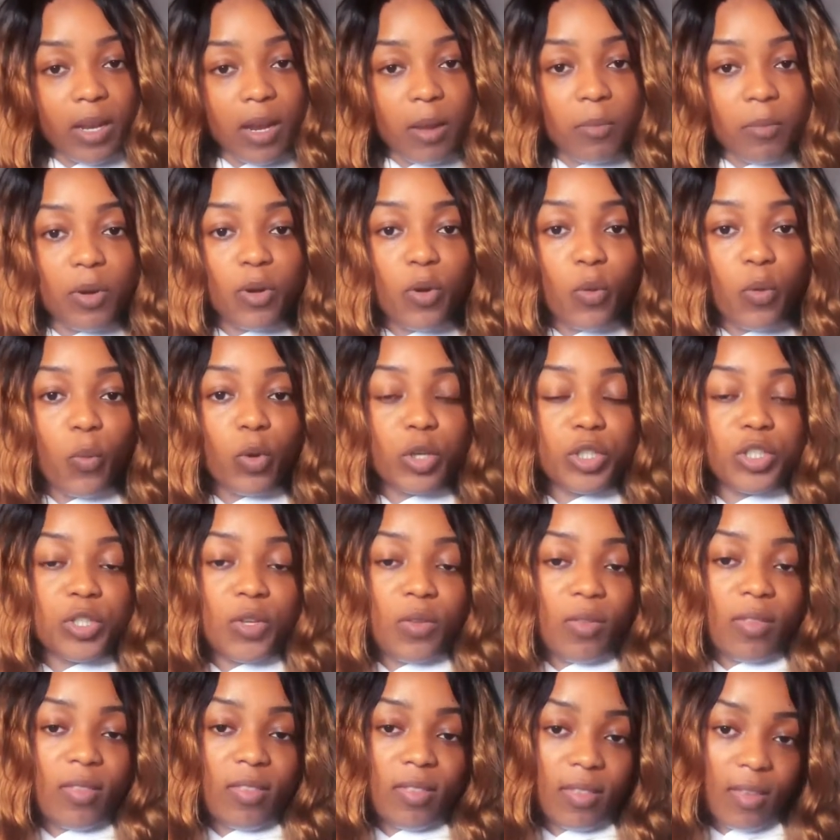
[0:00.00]
Let me know what you
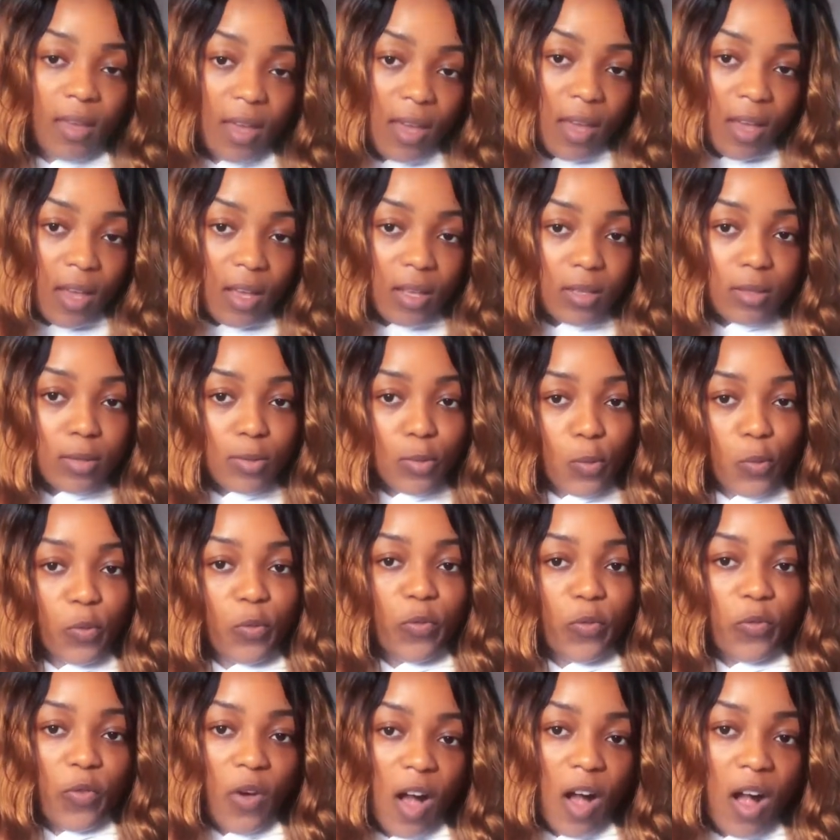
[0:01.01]
think so
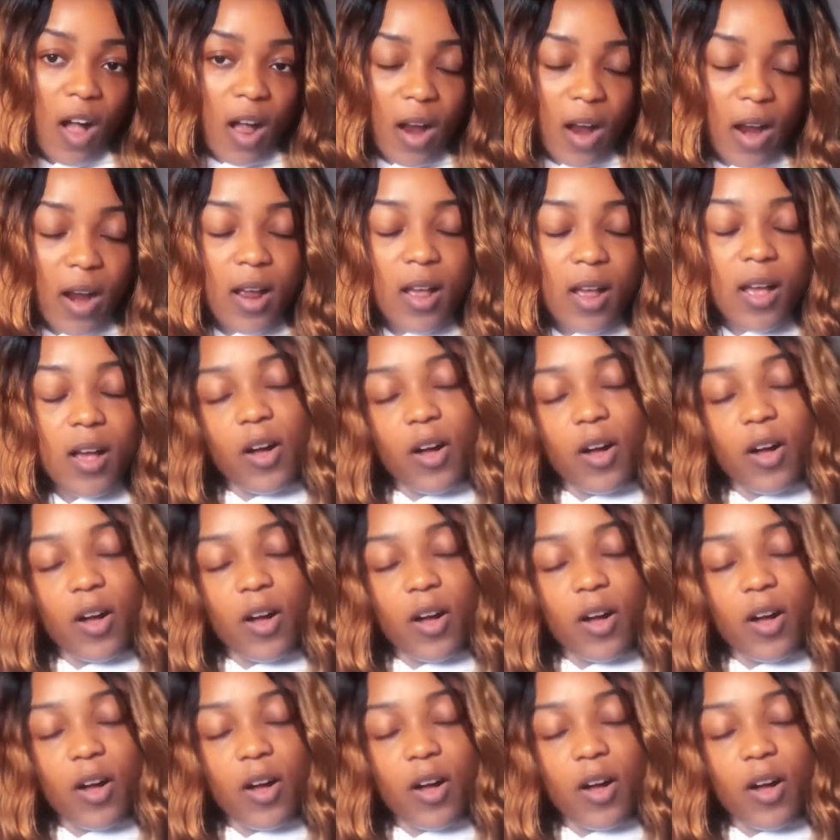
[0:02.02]
far.